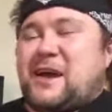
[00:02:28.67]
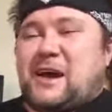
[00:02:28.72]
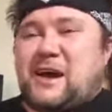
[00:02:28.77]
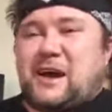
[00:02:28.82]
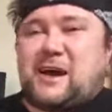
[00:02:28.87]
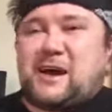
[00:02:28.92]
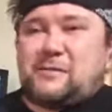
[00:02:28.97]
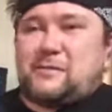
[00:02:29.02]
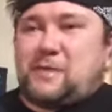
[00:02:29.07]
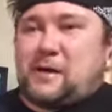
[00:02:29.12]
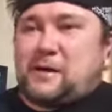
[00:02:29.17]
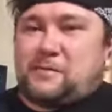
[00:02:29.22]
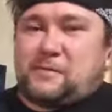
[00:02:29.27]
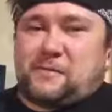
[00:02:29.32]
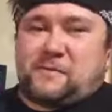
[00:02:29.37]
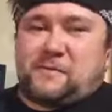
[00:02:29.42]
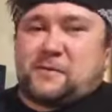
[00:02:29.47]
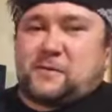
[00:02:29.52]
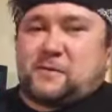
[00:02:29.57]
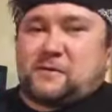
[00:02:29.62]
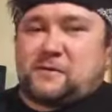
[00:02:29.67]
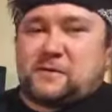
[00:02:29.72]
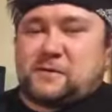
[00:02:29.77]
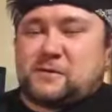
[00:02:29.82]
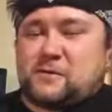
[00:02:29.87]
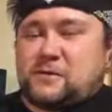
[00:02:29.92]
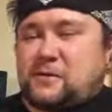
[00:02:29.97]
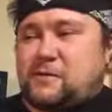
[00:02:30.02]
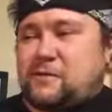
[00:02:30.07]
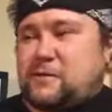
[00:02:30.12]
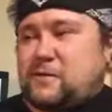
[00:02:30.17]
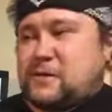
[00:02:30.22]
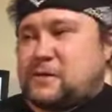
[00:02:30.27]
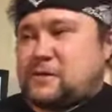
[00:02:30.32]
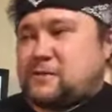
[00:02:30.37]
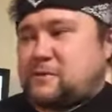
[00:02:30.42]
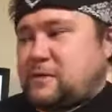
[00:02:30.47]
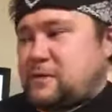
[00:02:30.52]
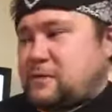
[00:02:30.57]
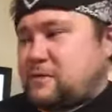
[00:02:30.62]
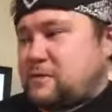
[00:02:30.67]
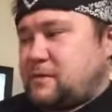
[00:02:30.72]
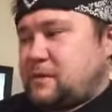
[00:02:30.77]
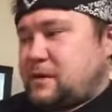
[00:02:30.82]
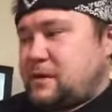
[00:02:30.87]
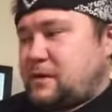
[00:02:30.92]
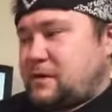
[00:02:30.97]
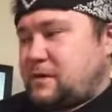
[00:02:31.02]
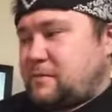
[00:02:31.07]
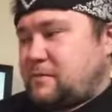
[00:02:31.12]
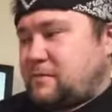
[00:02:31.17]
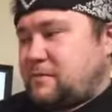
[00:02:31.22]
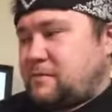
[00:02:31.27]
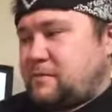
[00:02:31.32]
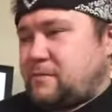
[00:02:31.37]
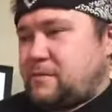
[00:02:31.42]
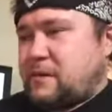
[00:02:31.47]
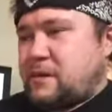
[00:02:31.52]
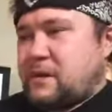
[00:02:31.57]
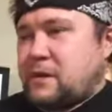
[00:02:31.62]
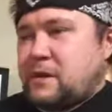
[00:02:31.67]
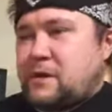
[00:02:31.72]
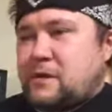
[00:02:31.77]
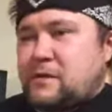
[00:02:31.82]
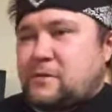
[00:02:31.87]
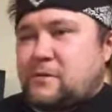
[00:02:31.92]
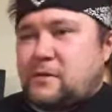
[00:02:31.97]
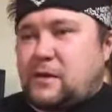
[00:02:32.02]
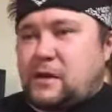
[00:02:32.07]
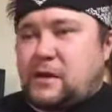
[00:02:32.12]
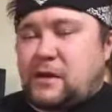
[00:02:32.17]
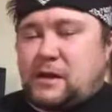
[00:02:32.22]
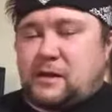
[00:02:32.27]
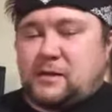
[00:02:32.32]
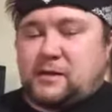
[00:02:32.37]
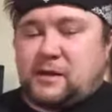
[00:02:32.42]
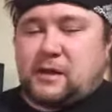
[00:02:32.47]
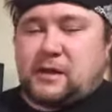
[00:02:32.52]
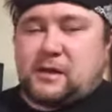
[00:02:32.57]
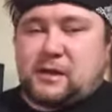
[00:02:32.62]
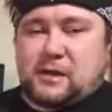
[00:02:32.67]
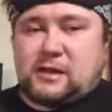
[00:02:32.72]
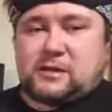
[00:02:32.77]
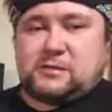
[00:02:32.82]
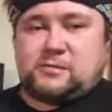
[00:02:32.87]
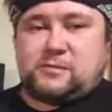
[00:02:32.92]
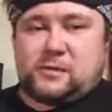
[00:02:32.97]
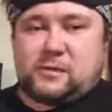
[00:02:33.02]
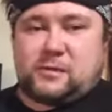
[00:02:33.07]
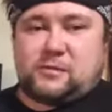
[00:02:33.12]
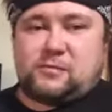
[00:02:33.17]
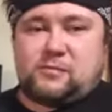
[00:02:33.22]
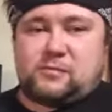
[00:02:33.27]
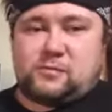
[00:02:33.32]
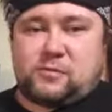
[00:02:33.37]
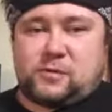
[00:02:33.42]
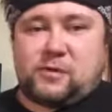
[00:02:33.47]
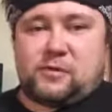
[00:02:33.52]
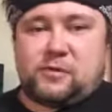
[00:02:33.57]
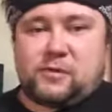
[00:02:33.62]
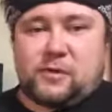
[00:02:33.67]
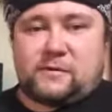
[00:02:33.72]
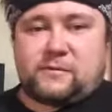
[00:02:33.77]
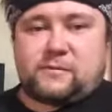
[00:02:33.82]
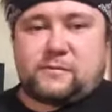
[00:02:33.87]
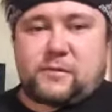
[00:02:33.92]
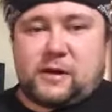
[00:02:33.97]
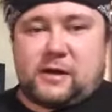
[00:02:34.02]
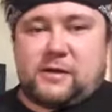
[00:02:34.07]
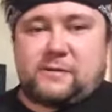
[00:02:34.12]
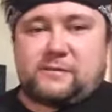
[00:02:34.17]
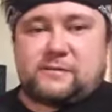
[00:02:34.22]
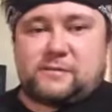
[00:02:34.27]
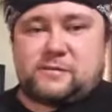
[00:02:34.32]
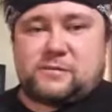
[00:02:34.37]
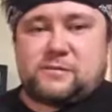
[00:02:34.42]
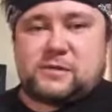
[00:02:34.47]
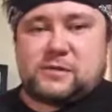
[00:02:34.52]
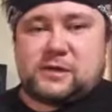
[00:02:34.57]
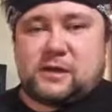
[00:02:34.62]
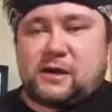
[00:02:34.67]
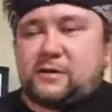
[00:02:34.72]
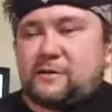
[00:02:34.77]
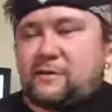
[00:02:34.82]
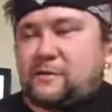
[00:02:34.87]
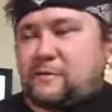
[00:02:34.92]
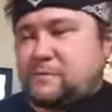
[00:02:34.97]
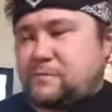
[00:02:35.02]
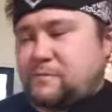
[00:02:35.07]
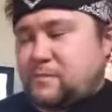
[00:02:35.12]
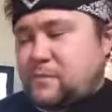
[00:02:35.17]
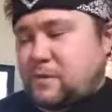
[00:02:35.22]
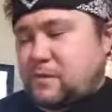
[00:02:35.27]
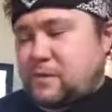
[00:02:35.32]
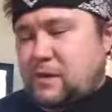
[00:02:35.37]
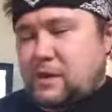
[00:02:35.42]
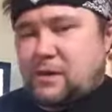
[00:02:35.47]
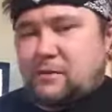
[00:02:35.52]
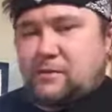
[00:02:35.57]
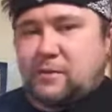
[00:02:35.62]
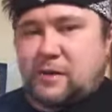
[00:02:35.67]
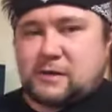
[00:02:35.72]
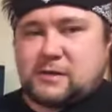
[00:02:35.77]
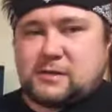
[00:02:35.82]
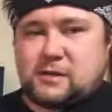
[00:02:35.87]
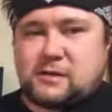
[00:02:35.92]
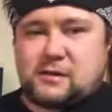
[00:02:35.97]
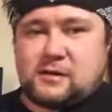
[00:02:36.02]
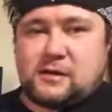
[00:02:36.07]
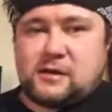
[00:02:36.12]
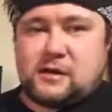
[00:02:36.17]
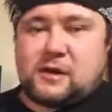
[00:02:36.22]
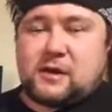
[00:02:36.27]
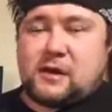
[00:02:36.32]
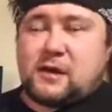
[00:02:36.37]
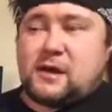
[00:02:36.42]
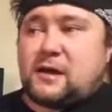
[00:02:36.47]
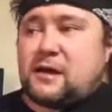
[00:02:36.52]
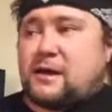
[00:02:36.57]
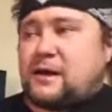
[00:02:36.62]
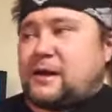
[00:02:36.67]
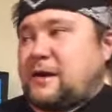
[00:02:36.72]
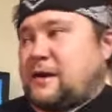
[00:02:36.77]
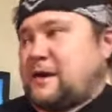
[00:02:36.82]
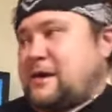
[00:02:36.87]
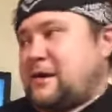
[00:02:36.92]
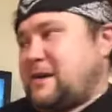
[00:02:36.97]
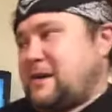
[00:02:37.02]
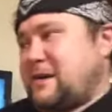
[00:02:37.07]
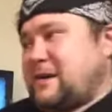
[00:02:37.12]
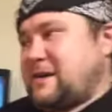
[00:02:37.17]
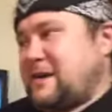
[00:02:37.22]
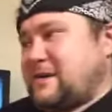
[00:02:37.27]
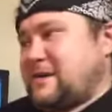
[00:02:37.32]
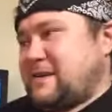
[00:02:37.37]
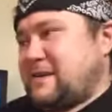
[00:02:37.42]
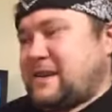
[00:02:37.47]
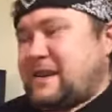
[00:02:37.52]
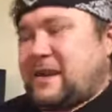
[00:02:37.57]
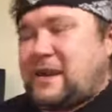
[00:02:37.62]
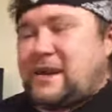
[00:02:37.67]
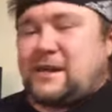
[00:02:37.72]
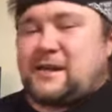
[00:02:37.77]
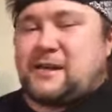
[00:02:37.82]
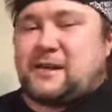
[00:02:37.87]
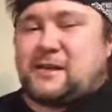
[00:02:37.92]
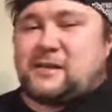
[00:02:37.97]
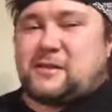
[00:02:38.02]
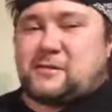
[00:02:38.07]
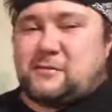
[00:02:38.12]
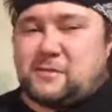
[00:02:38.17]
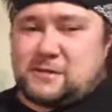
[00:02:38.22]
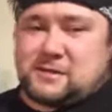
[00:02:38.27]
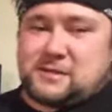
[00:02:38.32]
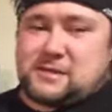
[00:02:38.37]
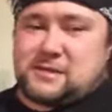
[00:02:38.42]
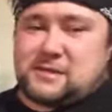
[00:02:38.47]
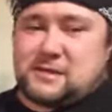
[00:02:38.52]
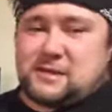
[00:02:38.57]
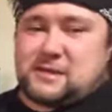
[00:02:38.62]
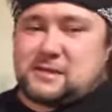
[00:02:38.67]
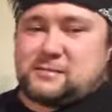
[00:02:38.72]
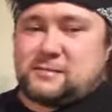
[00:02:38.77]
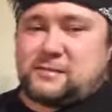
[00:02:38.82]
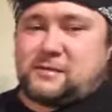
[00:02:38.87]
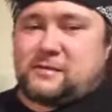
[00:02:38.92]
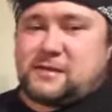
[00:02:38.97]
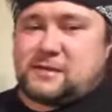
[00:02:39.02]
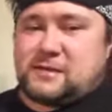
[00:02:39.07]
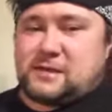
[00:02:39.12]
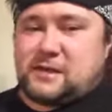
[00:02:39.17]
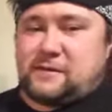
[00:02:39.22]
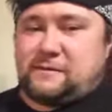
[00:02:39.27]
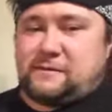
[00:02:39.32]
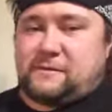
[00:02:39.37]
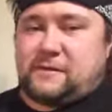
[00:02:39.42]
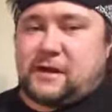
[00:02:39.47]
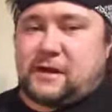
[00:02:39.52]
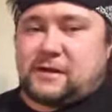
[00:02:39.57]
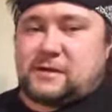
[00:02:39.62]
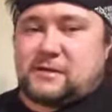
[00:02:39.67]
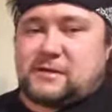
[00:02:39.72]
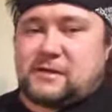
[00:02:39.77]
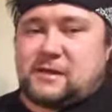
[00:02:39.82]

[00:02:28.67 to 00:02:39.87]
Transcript: I prefer the first one over this one. And I like H.P. Lovecraft stuff. But anyways, yeah, the reason to see this movie is the effects.